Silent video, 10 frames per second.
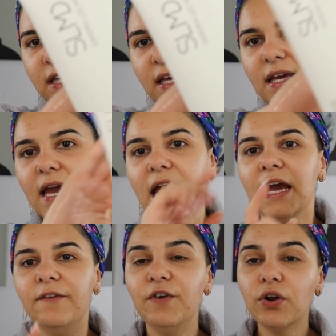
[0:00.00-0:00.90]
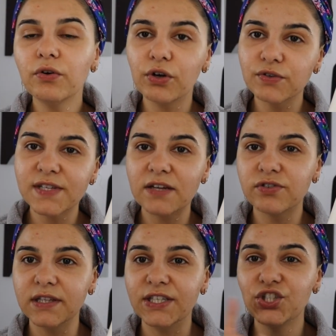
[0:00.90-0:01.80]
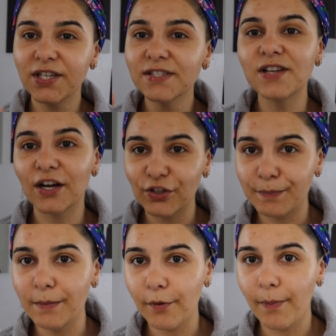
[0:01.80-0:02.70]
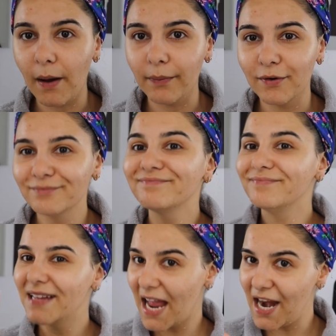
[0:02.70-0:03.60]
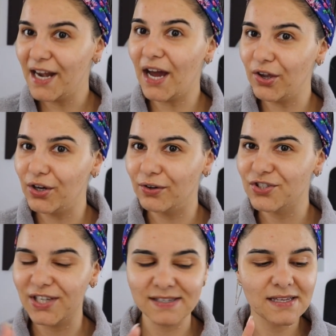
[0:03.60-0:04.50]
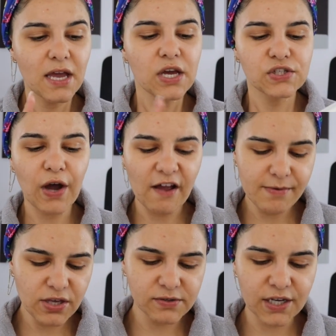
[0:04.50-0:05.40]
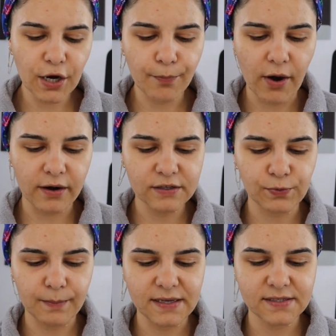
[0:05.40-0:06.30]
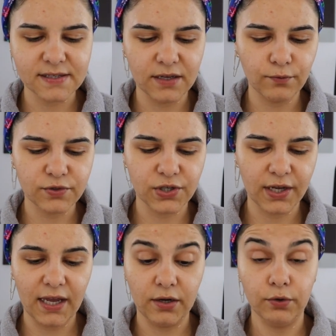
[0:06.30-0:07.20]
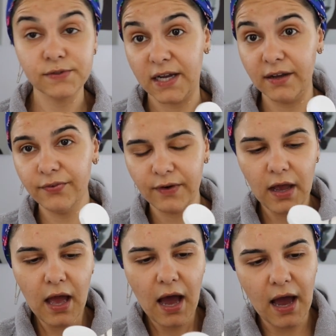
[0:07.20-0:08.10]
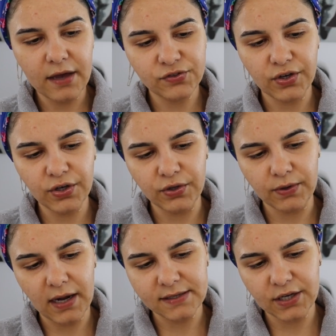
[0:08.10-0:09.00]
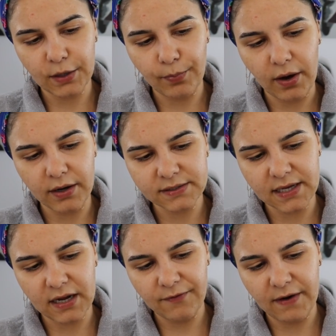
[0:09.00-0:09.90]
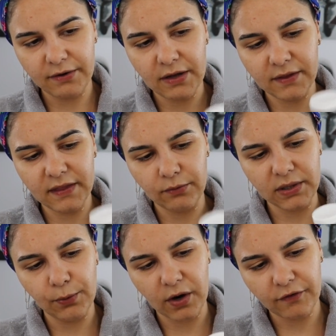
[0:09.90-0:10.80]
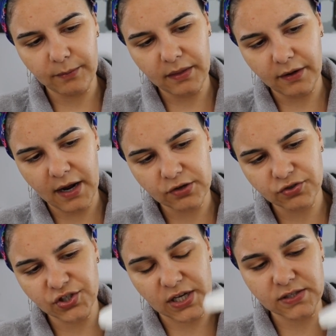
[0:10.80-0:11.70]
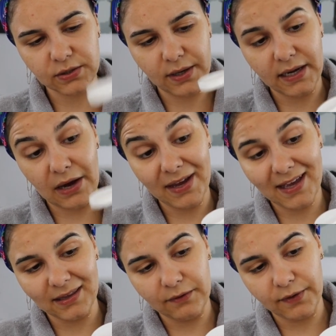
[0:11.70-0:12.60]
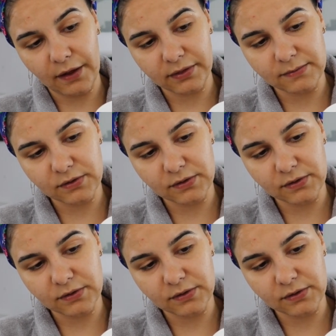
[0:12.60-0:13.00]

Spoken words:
Lee. If you don't know Sandra Lee, she is Dr. Pimple Popper. Now you know who she is. So I've been using her products when my skin took a nosedive. I started utilizing her products and I found out that they really work for me. They're extra gentle and now I can't live without them.